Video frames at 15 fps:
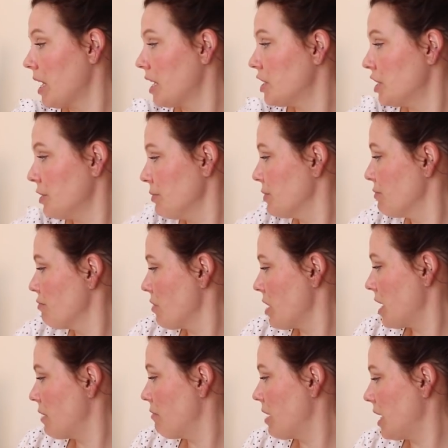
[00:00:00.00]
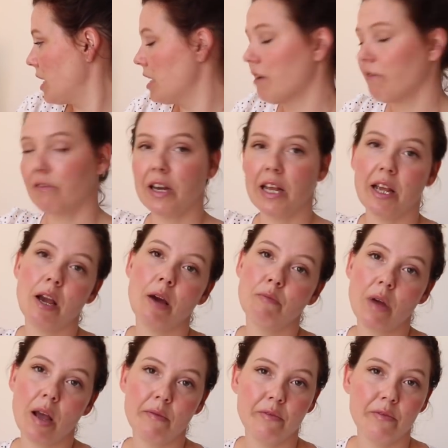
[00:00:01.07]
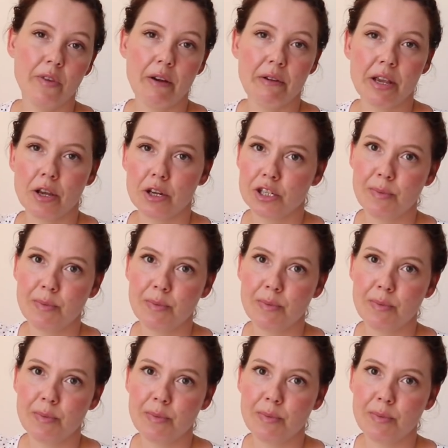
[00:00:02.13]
and she was really lovely and very good.